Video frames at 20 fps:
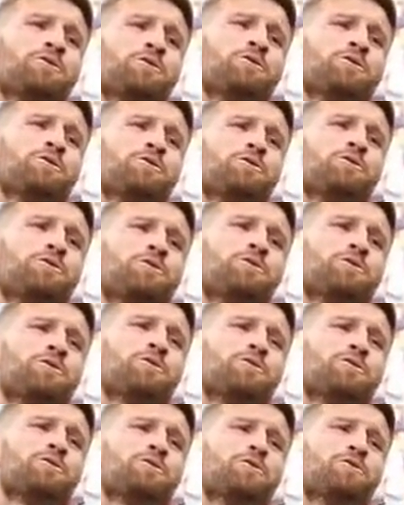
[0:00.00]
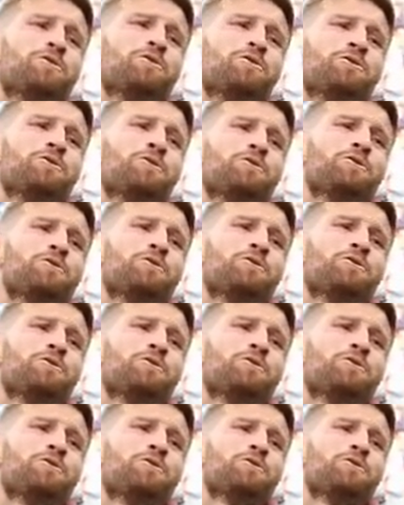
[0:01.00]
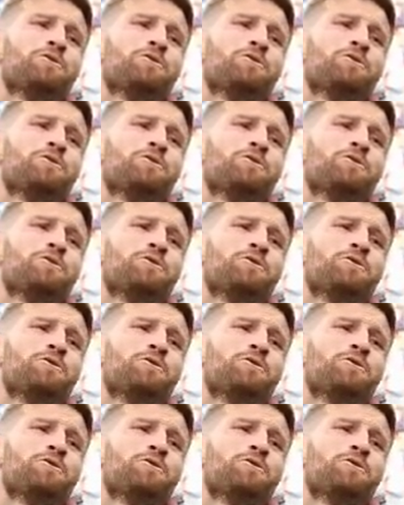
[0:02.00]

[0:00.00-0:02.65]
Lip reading: Nobody speaks.